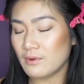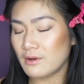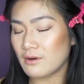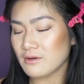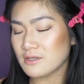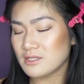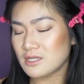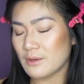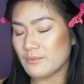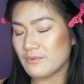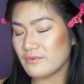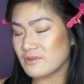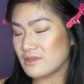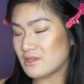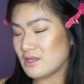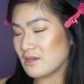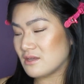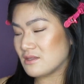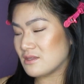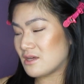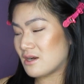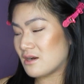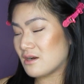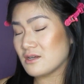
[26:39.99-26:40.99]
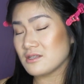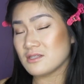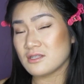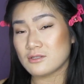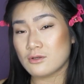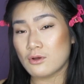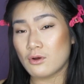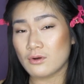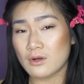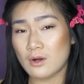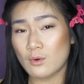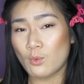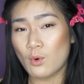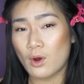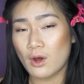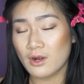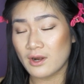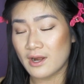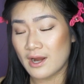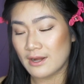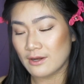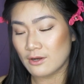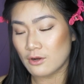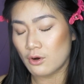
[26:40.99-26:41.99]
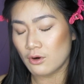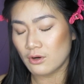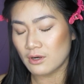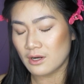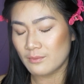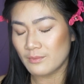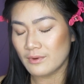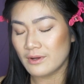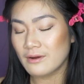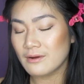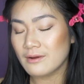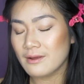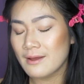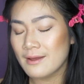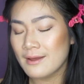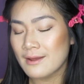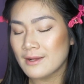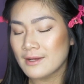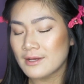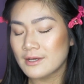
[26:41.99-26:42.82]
milk type of thing in there, because it's coconut water and coconut milk.